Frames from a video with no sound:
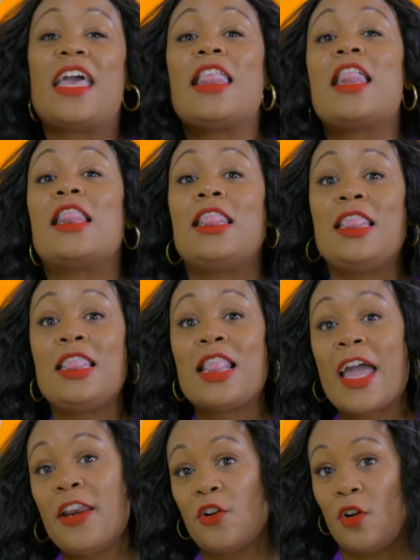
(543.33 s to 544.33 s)
is a
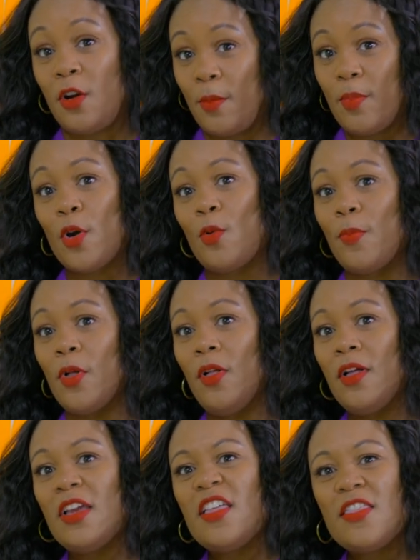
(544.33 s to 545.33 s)
lighter
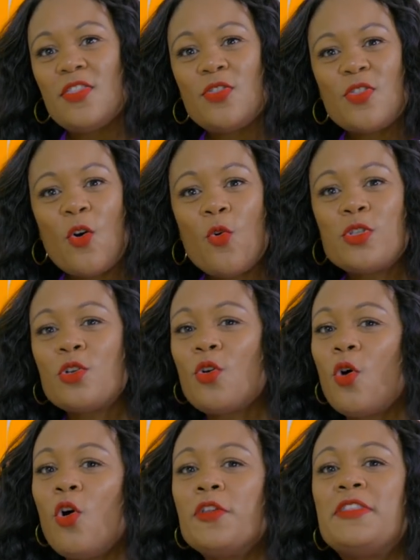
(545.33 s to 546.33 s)
purple. Those
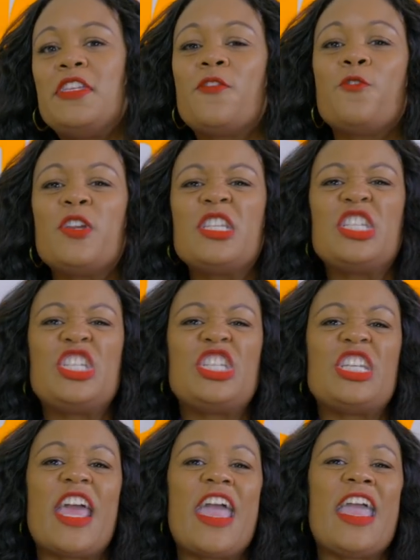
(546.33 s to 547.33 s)
are called different
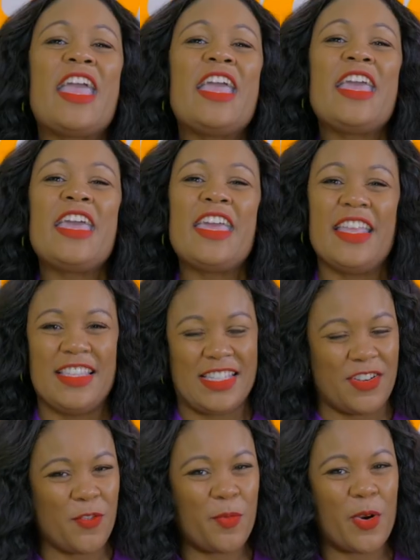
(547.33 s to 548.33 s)

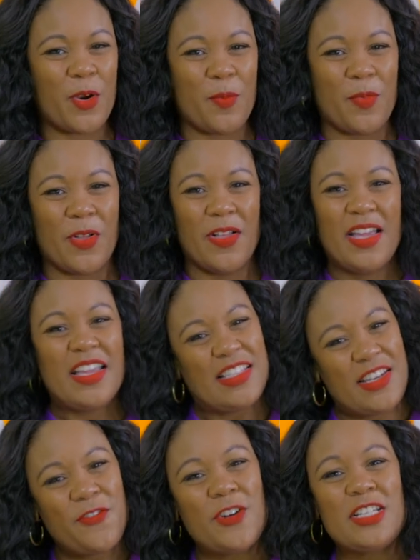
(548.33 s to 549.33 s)
shades of purple.
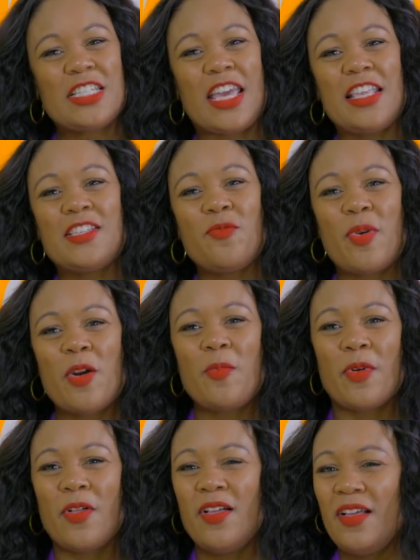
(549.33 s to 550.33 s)
Different shades of
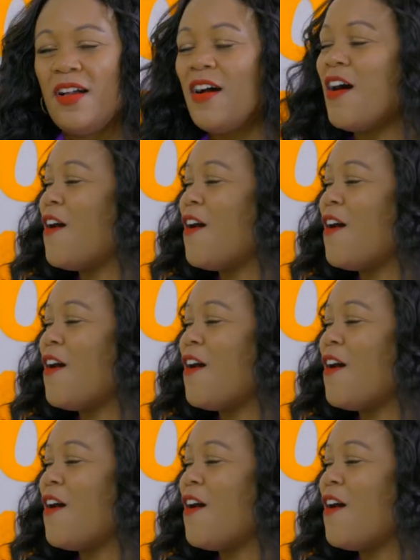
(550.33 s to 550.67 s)
purple.